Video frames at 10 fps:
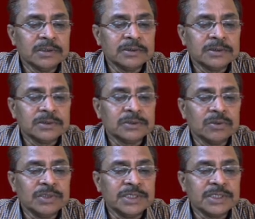So
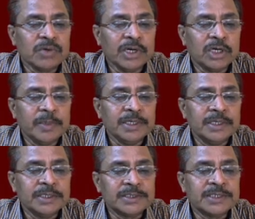this is going to be
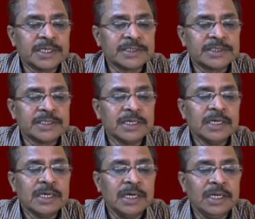6
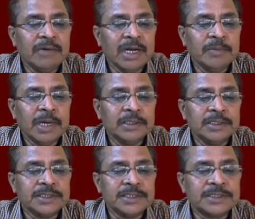divided by this
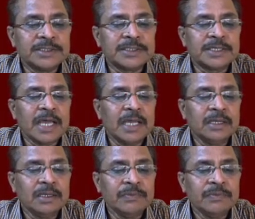is 10